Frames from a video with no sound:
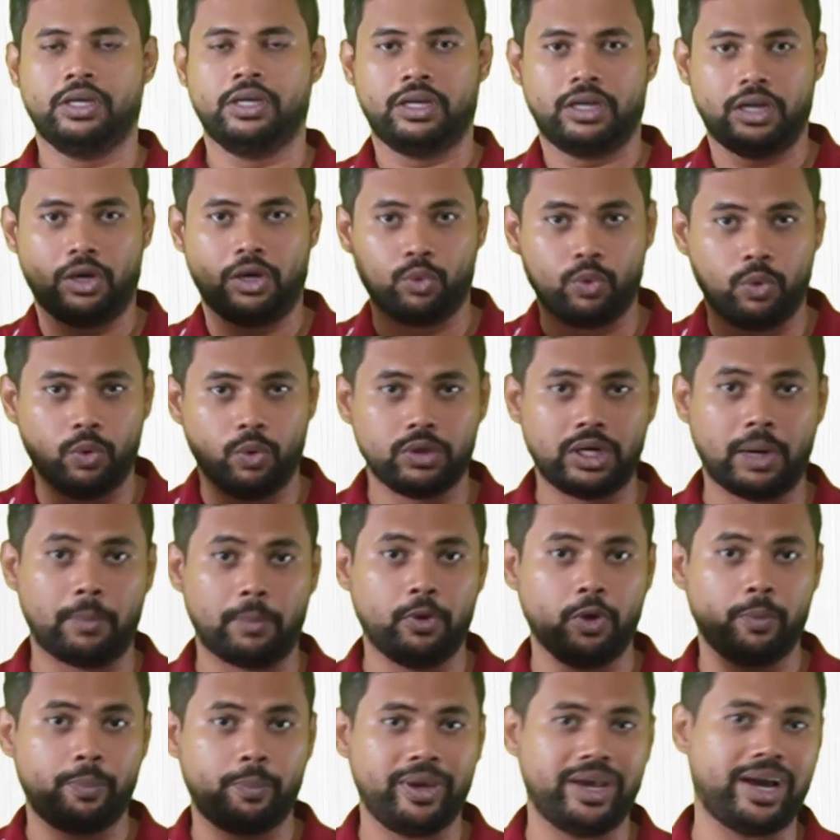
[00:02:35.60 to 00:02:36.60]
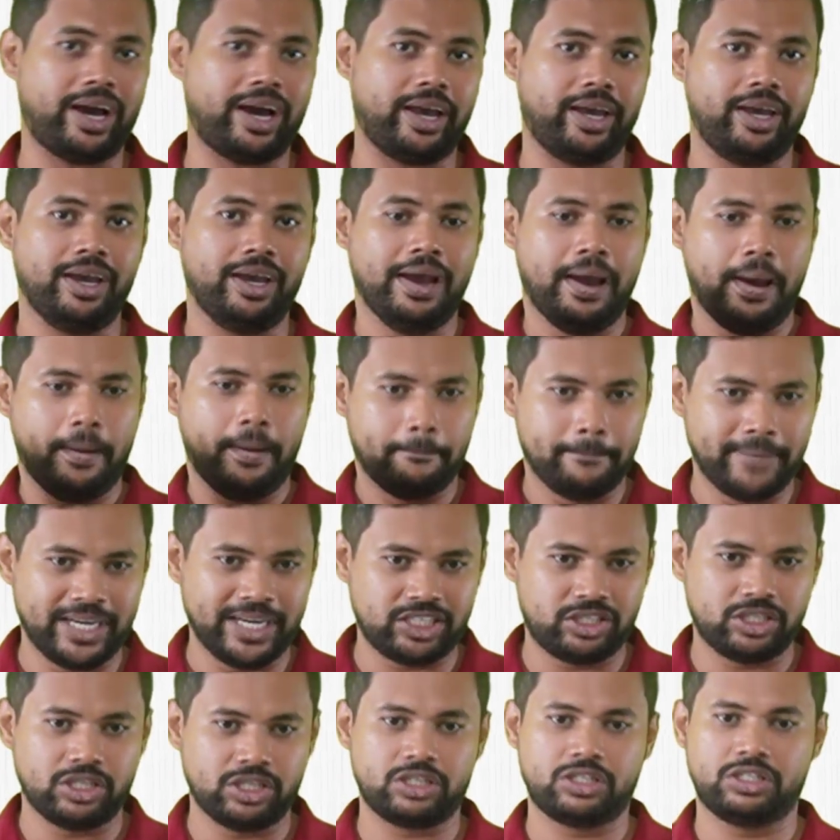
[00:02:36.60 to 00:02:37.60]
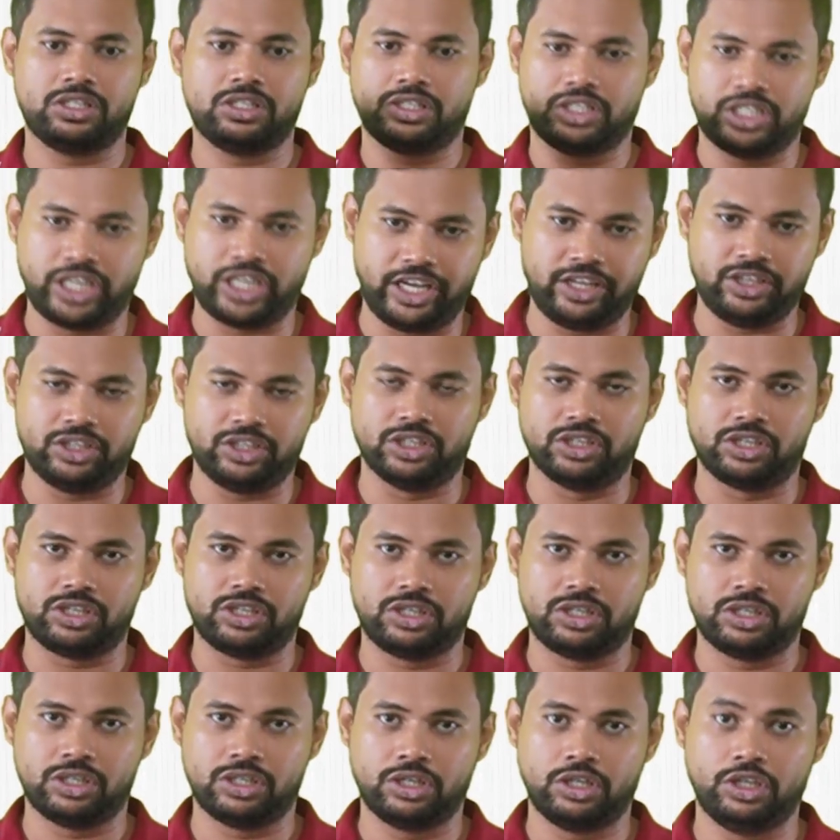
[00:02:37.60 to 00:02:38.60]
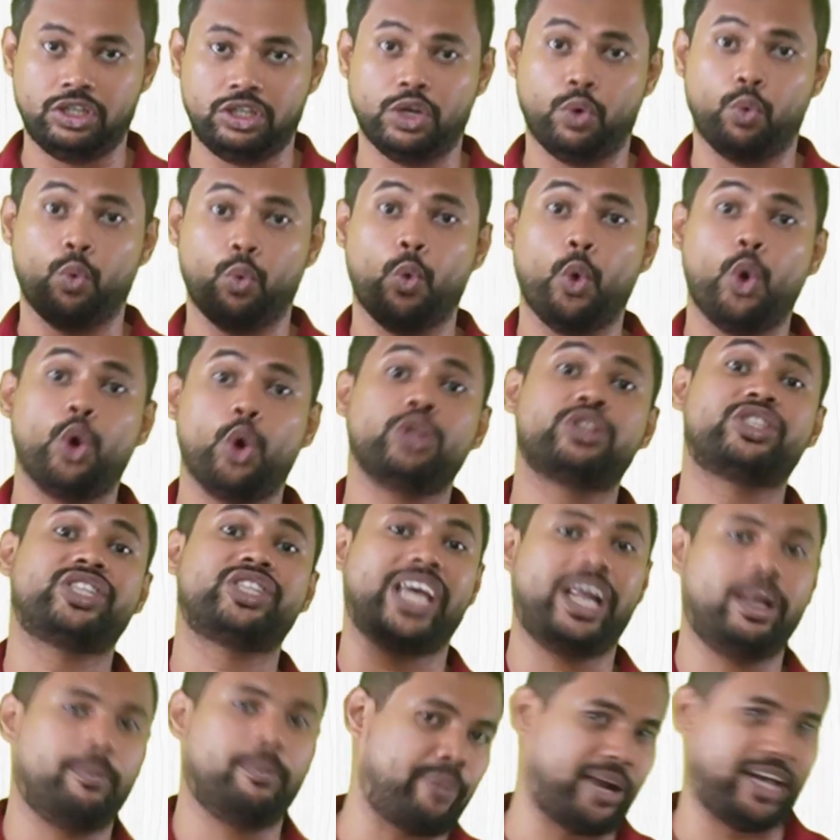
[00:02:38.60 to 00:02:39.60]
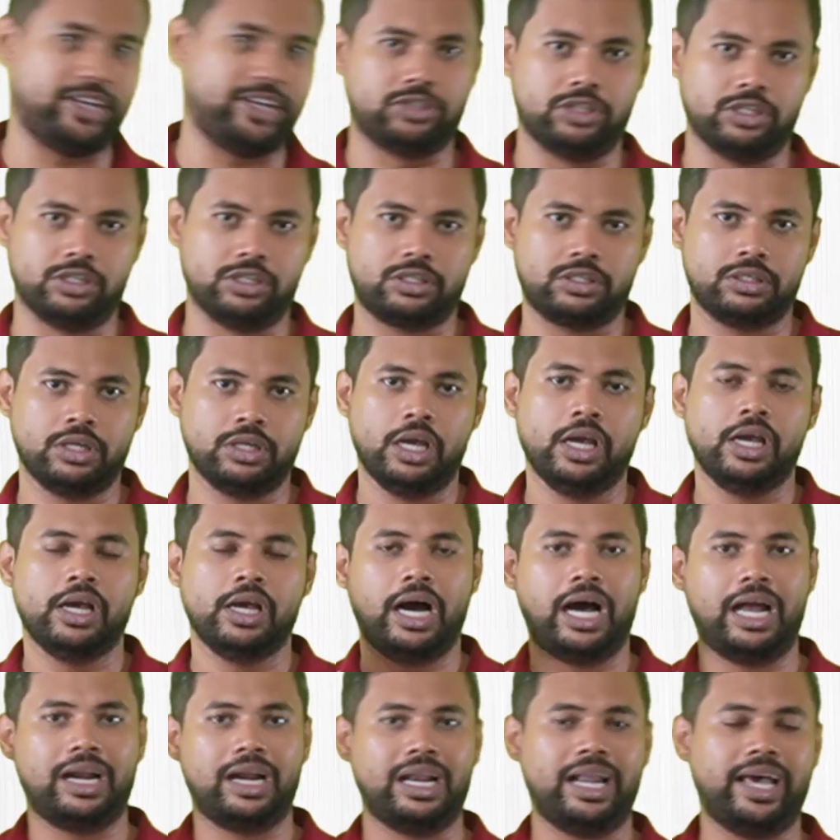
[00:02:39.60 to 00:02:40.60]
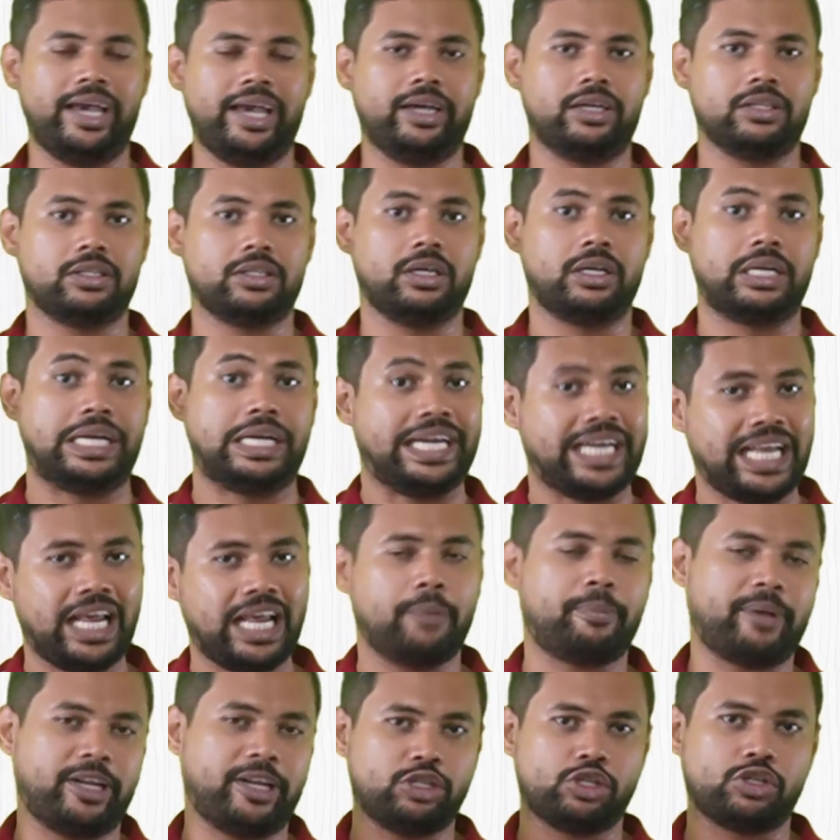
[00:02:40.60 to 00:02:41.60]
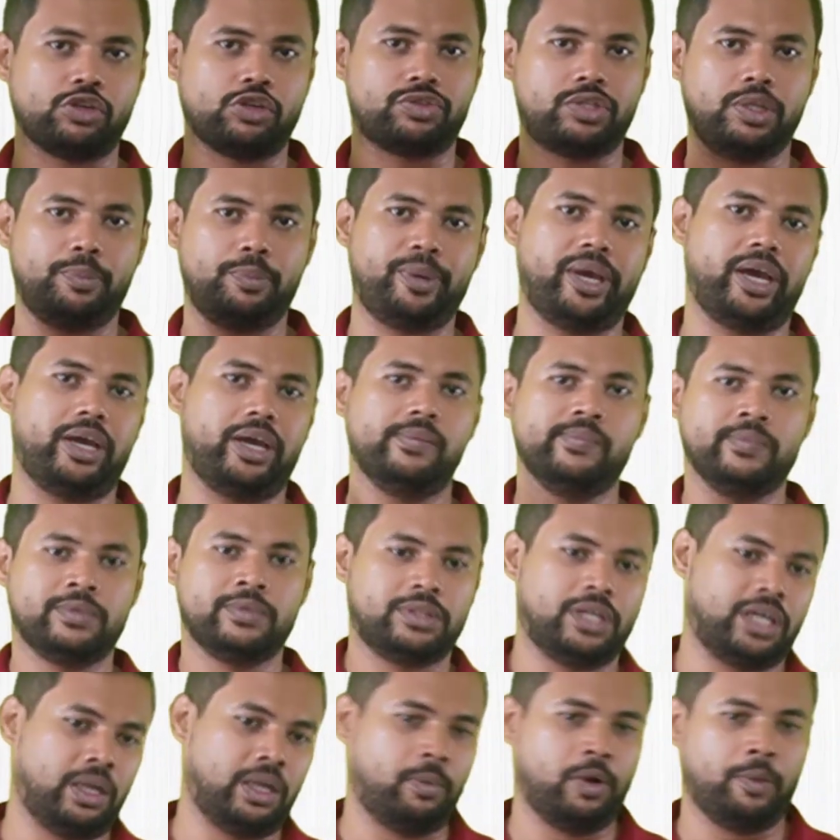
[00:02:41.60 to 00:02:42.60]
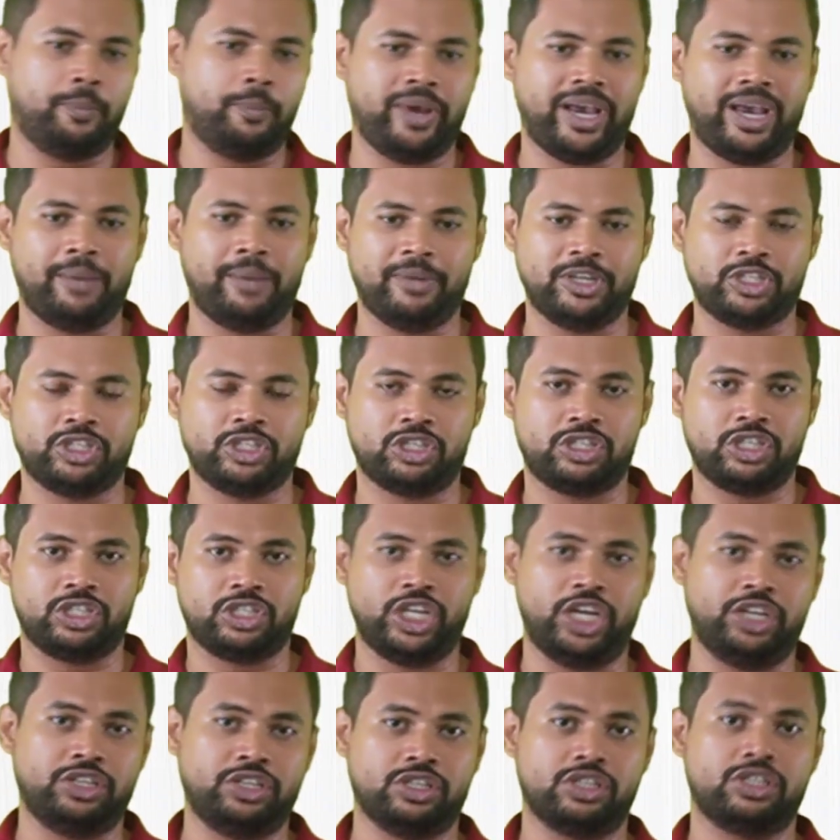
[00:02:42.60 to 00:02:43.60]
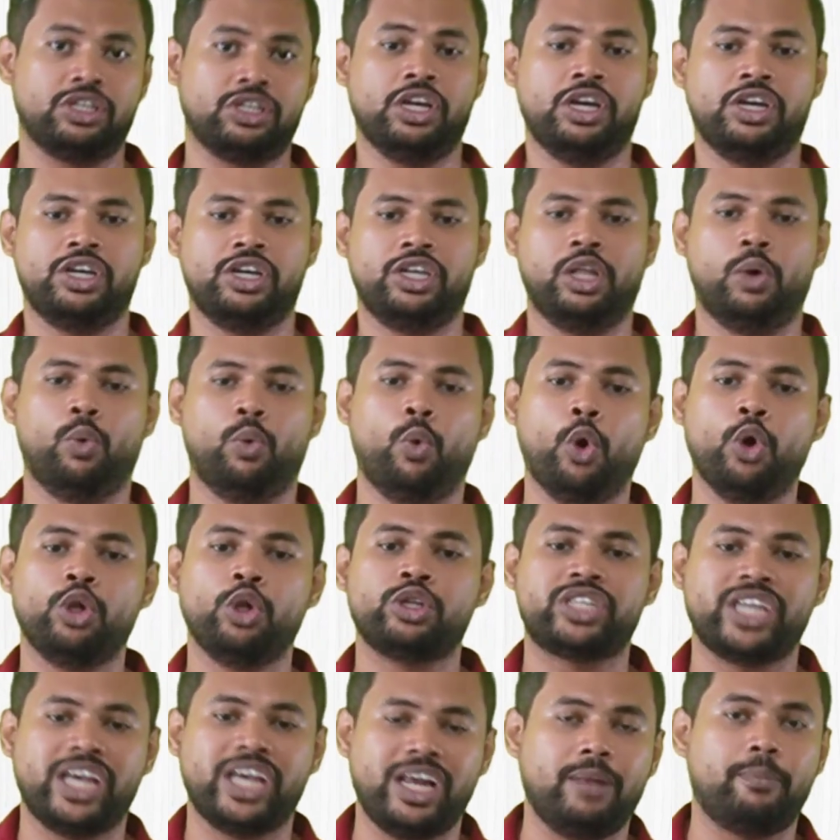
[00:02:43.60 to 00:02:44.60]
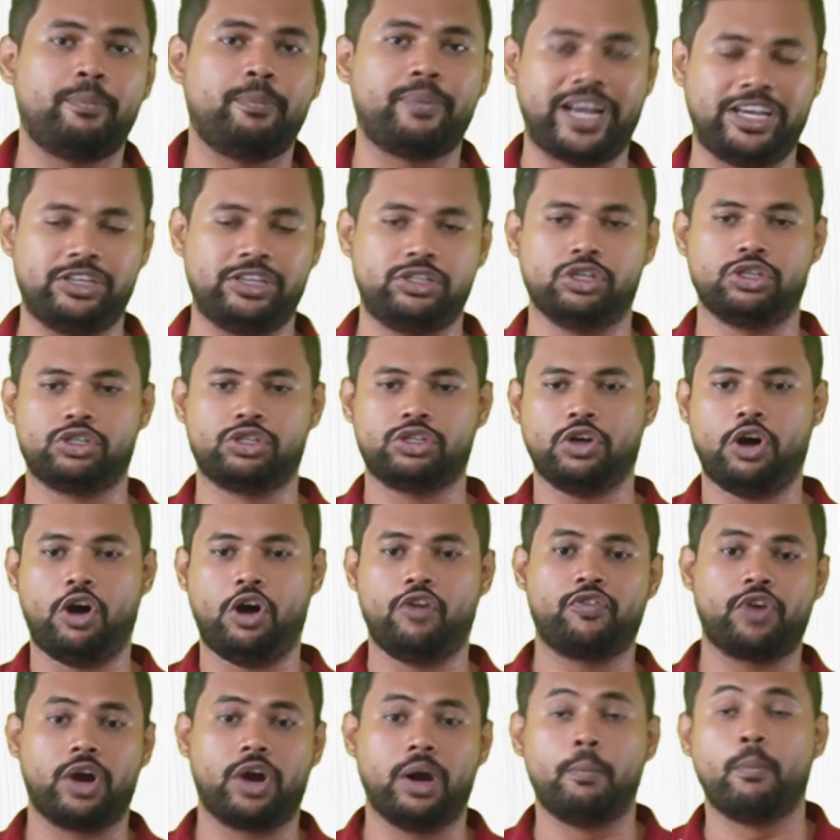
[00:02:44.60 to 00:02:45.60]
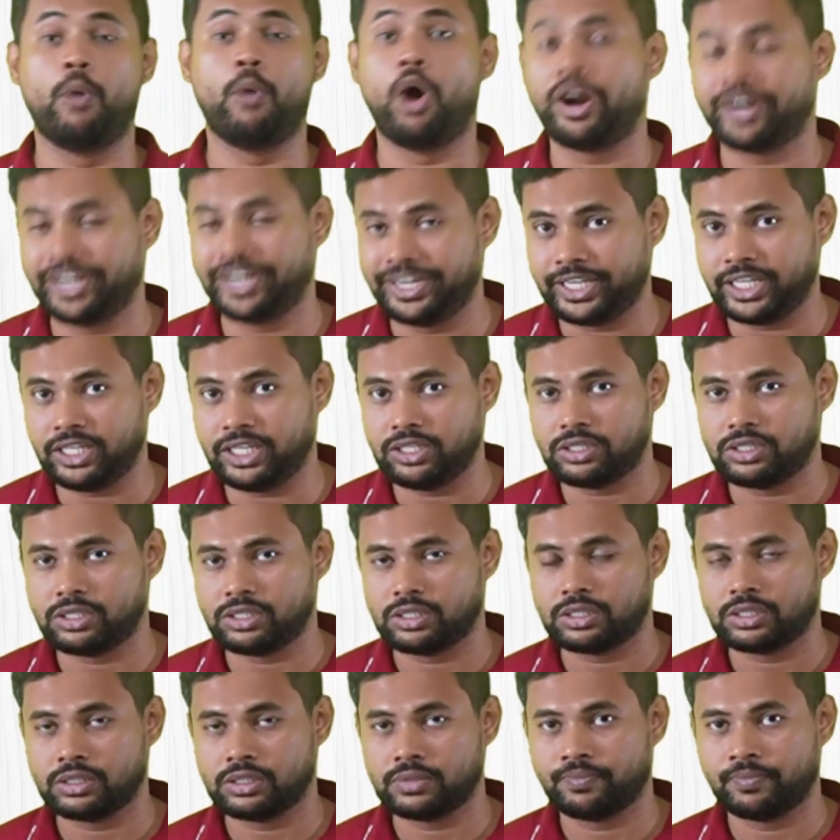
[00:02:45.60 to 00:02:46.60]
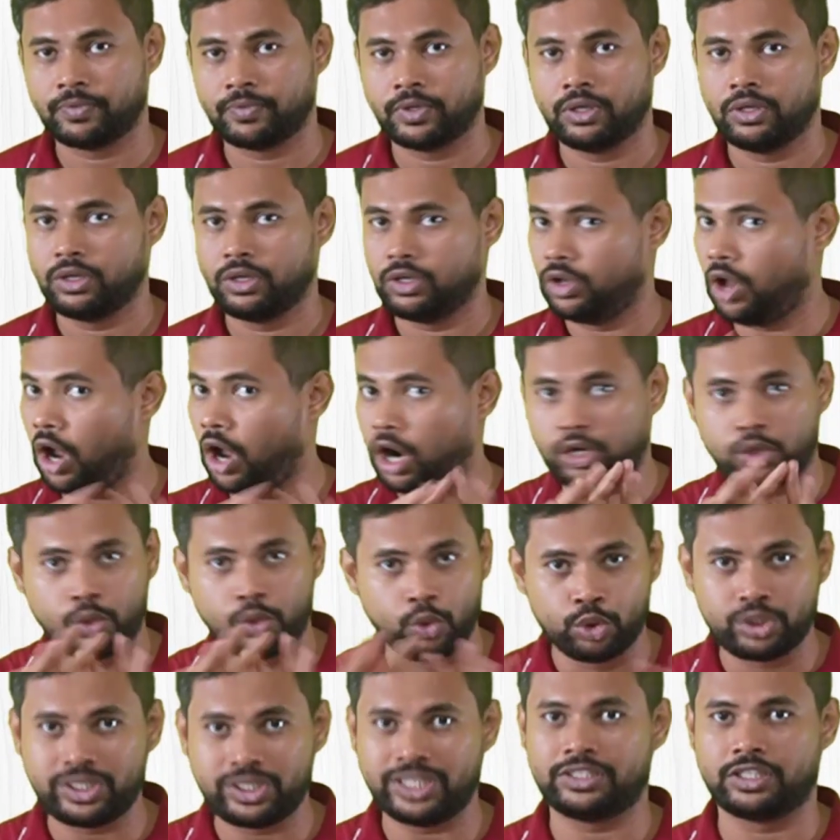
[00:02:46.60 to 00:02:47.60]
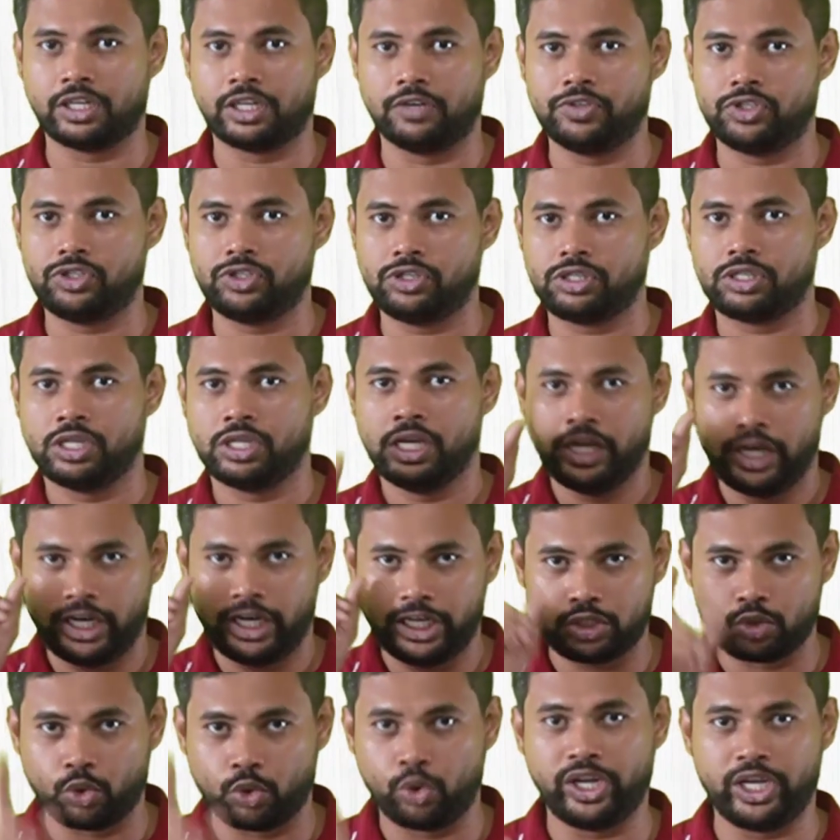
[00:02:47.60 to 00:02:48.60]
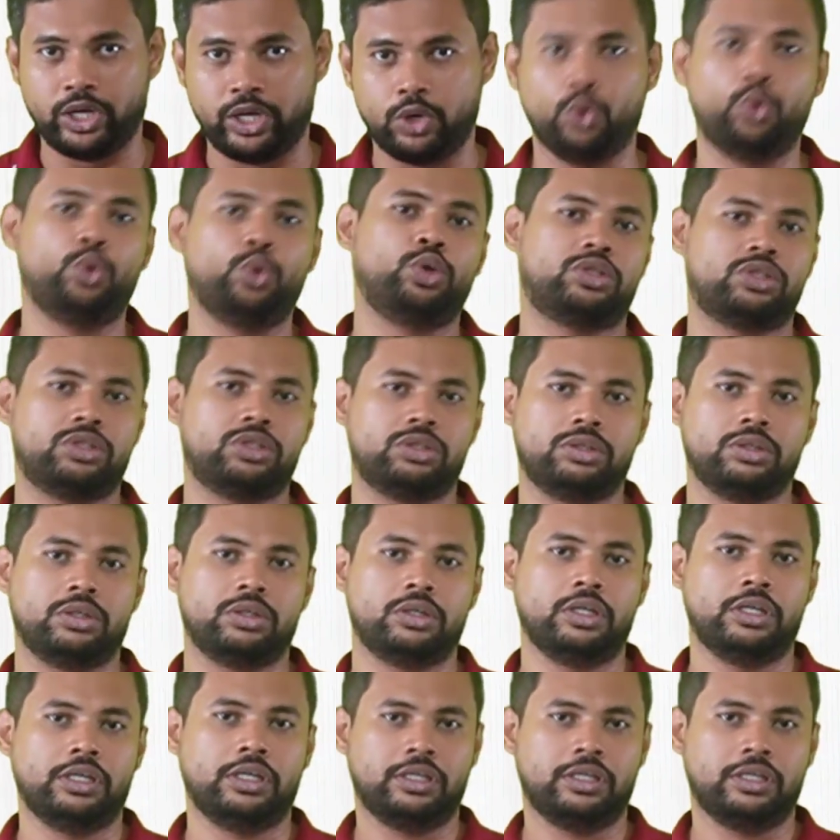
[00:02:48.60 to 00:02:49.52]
Now, WPI measures the changes in the wholesale prices. Unlike the retail prices of CPI, the WPI measures the changes in the wholesale prices of commodities, not goods and services. It's only goods.